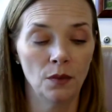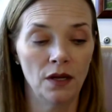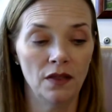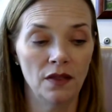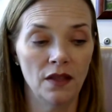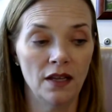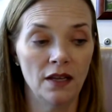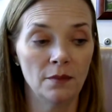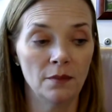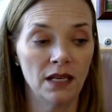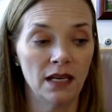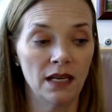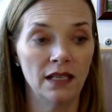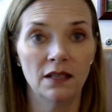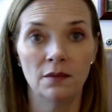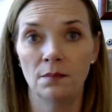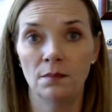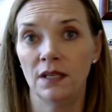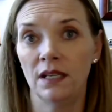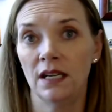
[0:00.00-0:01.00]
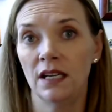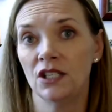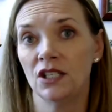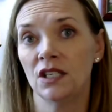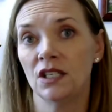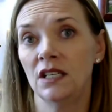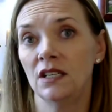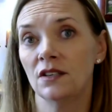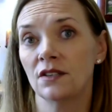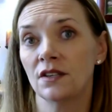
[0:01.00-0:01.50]
when they obtained a
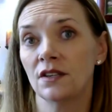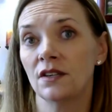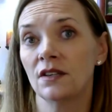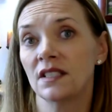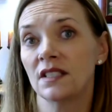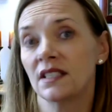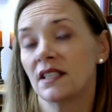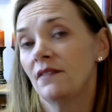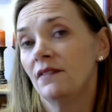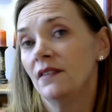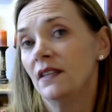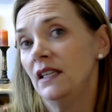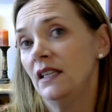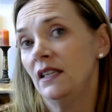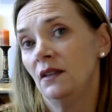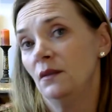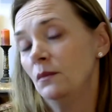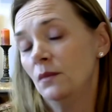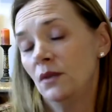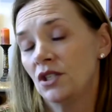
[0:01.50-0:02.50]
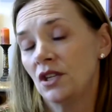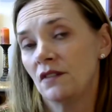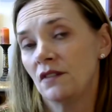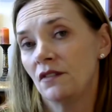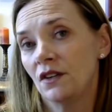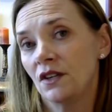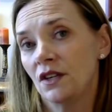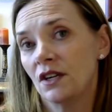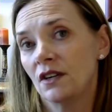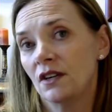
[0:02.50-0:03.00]
PhD or turned 70,
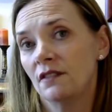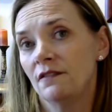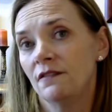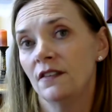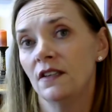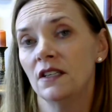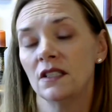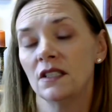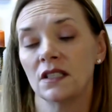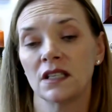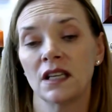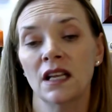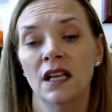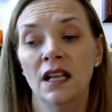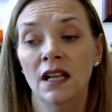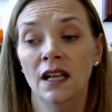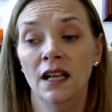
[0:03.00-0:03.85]
whichever occurred first.